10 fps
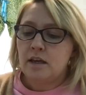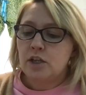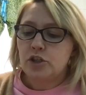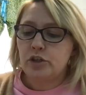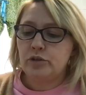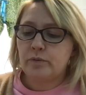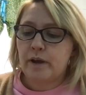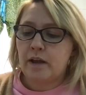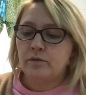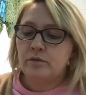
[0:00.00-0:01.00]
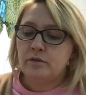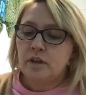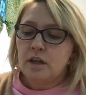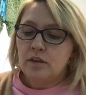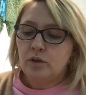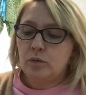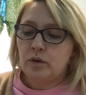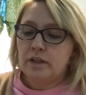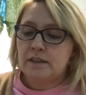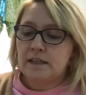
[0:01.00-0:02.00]
She looked around the
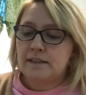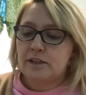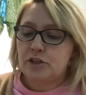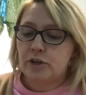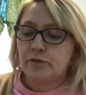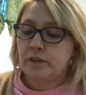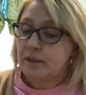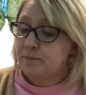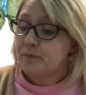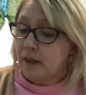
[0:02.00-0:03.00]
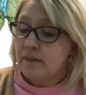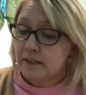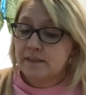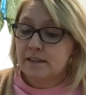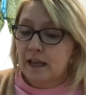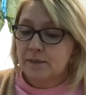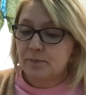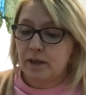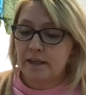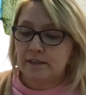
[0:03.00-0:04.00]
woods and said cheerfully, This is a nice
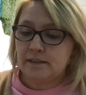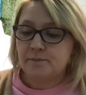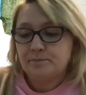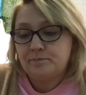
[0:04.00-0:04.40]
place.